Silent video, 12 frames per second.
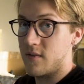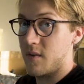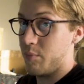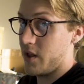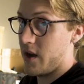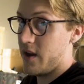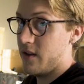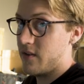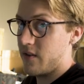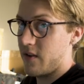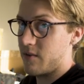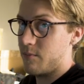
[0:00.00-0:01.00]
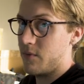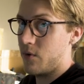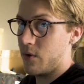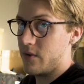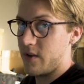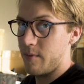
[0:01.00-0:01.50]
supplies
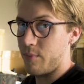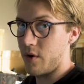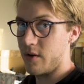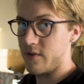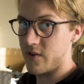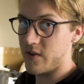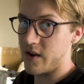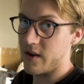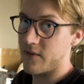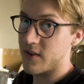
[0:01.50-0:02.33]
or is that part of the scene?